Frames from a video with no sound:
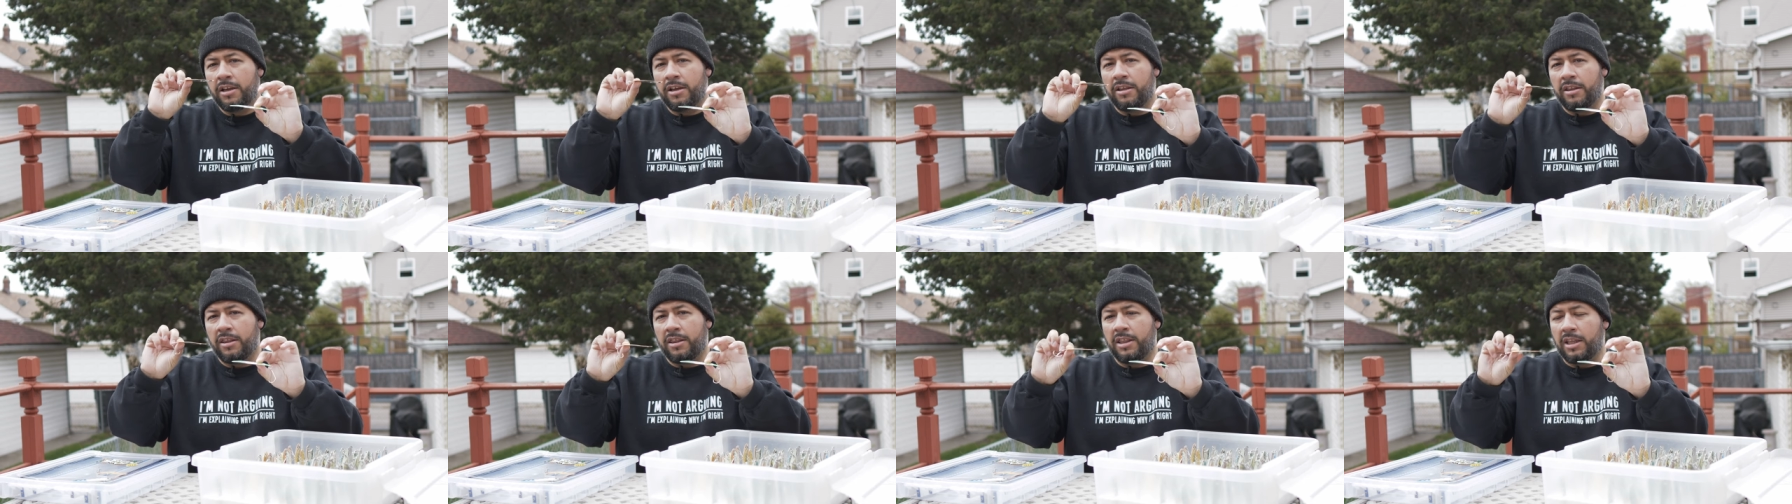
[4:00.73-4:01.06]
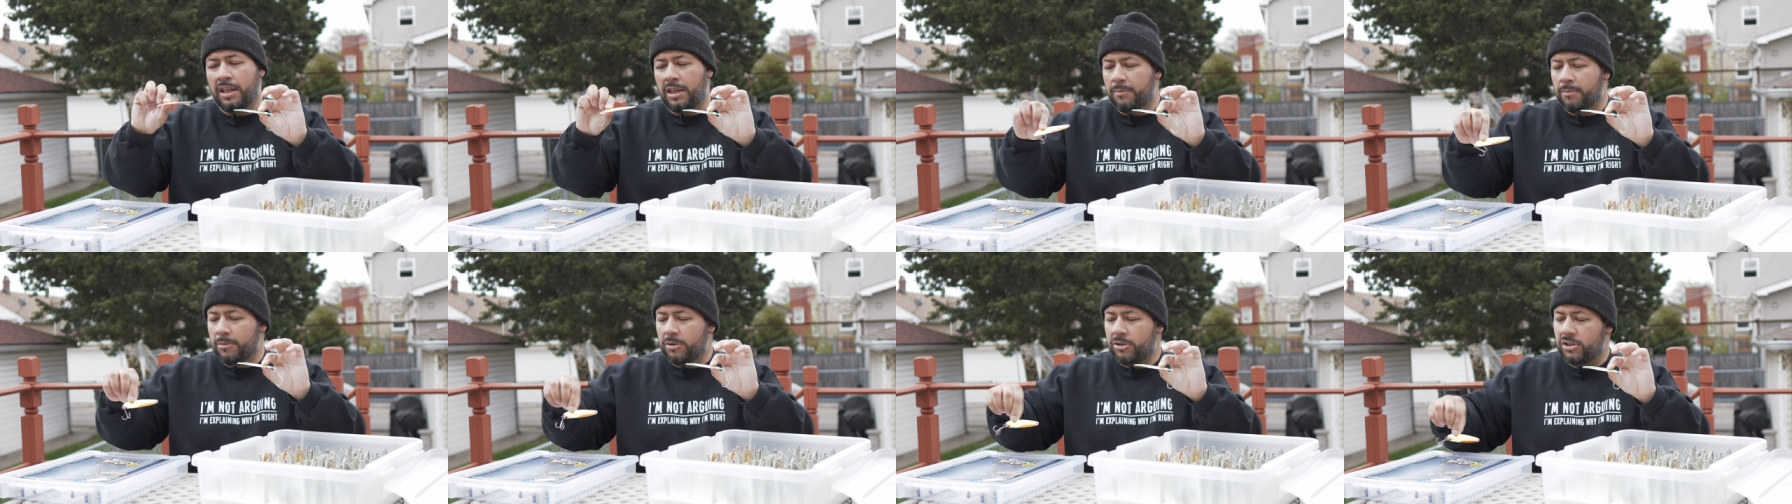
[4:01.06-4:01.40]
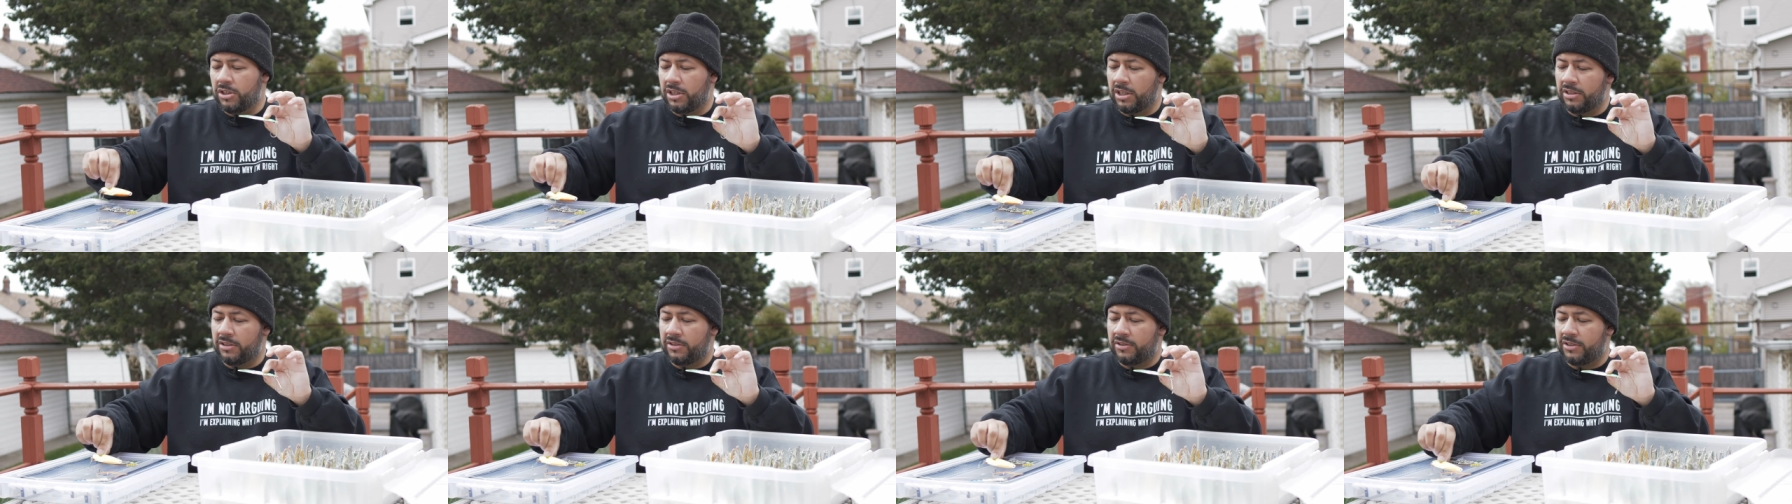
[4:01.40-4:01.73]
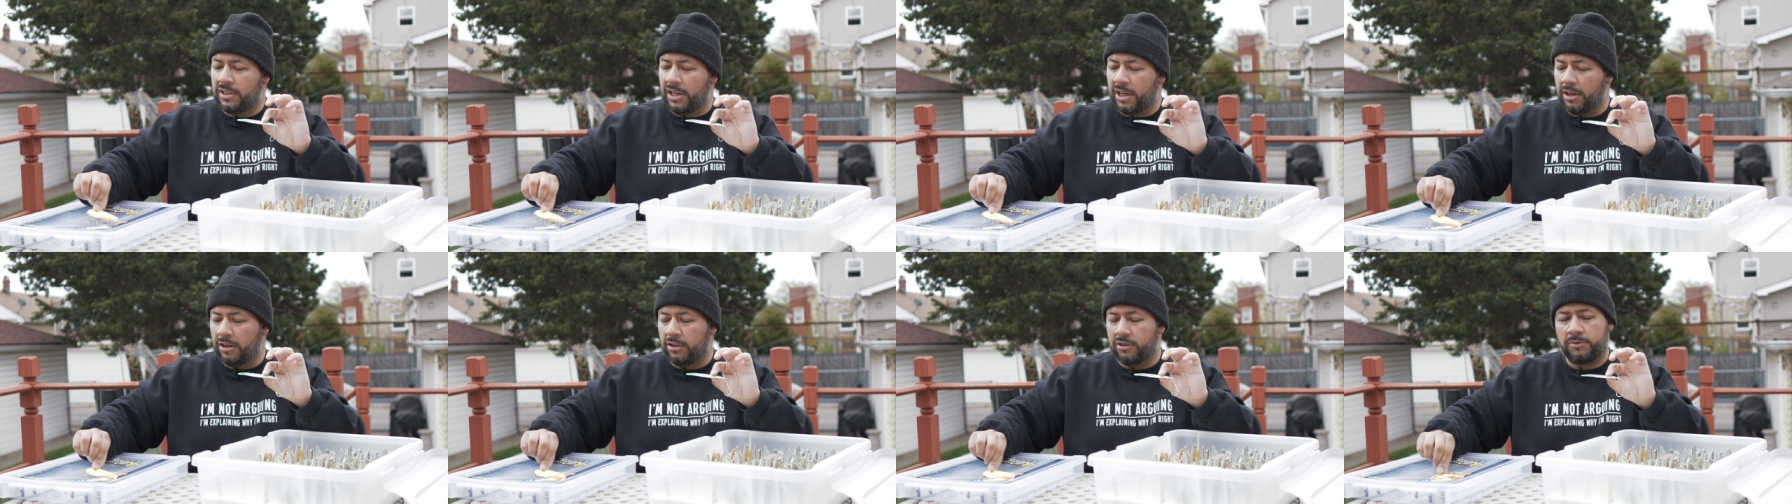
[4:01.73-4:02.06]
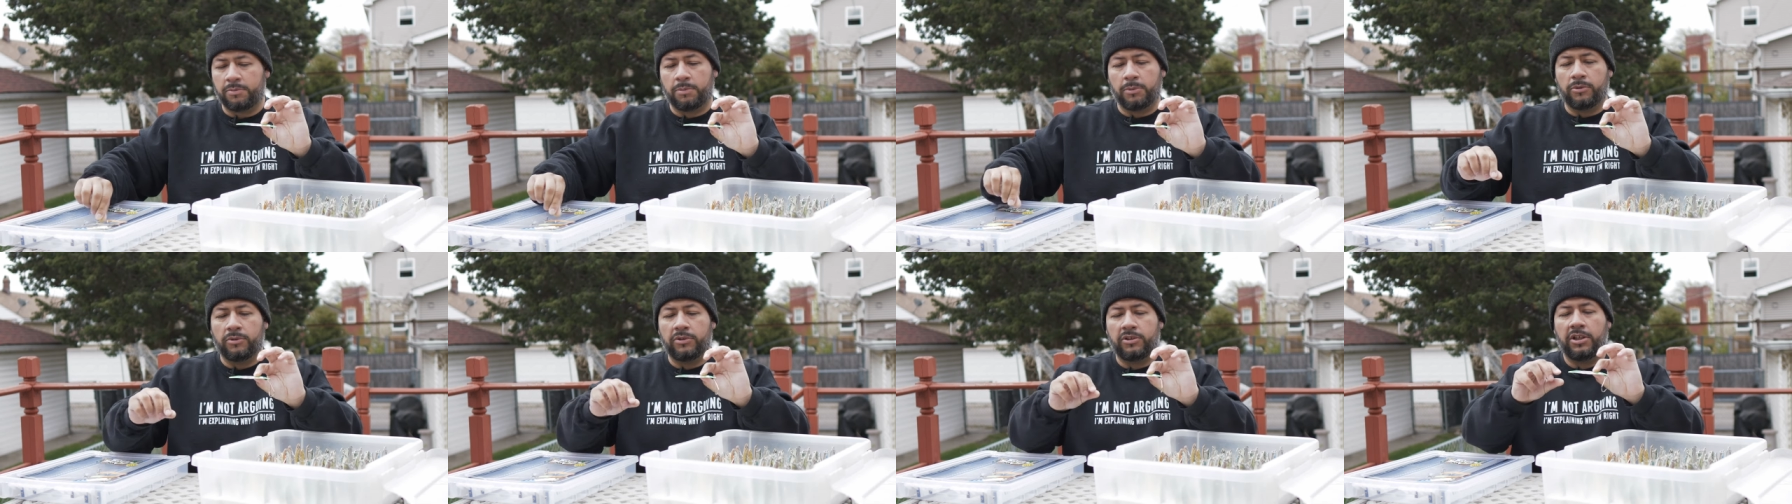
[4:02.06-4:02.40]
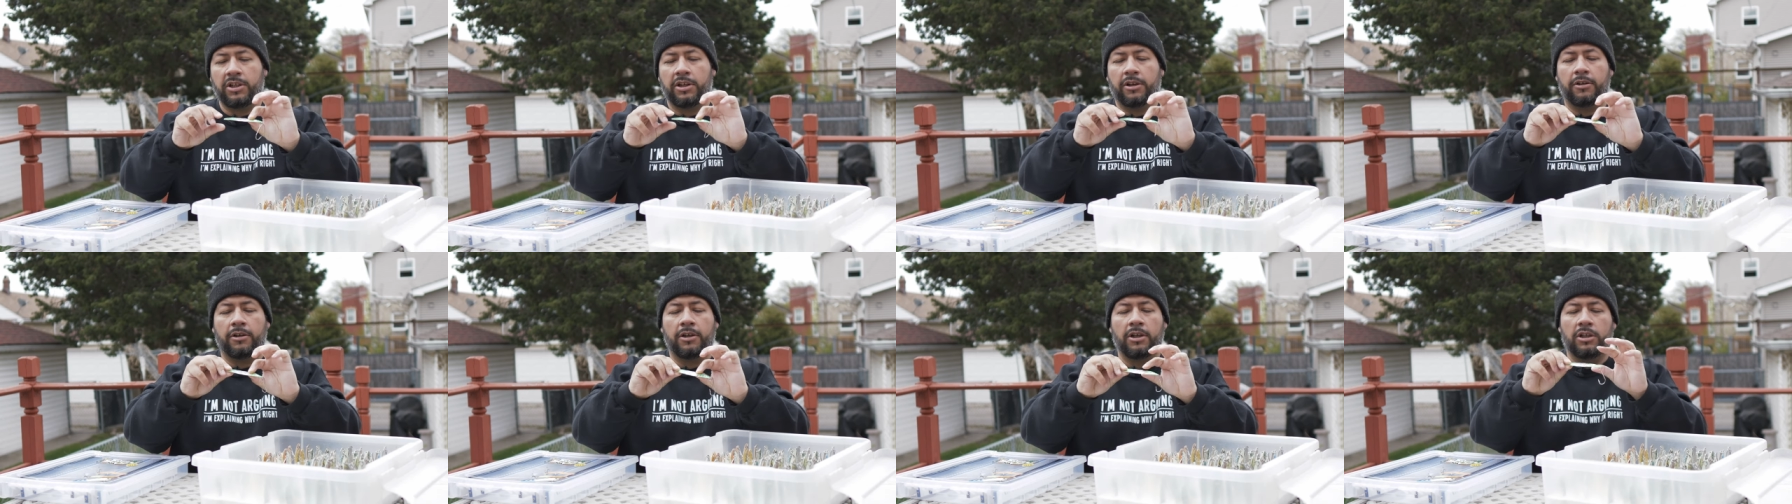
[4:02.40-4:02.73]
the Michigan Stinger spoons
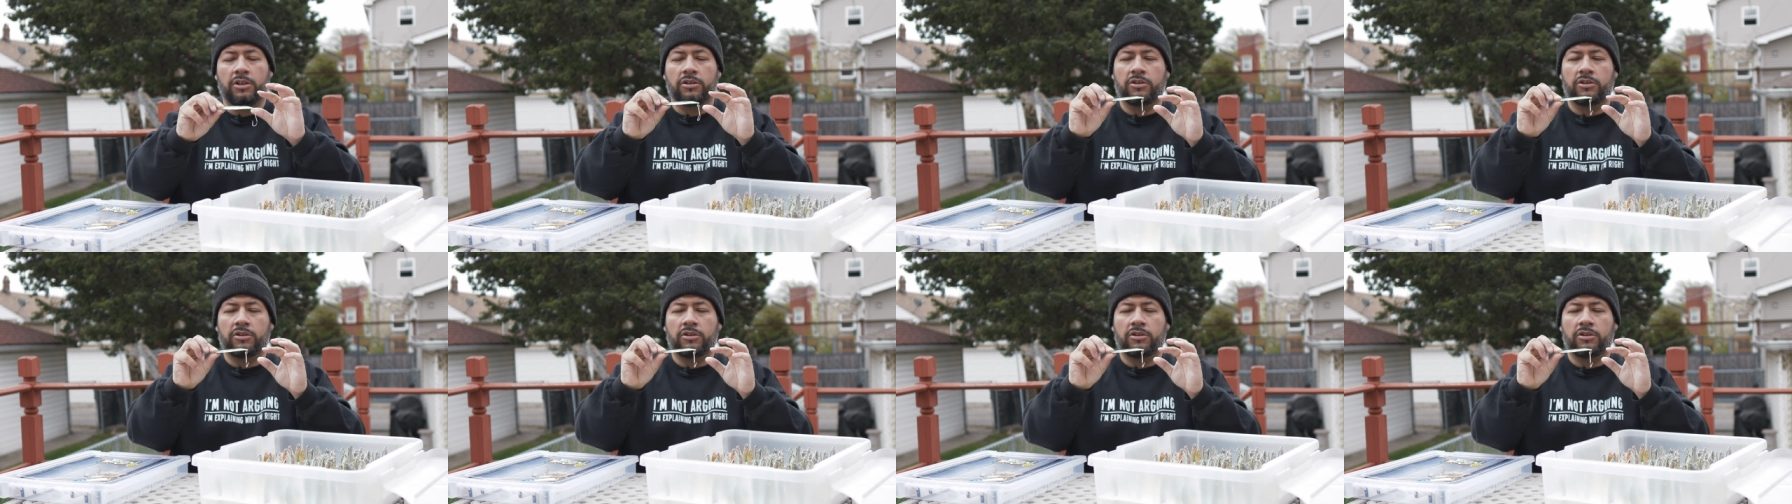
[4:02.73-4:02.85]
here.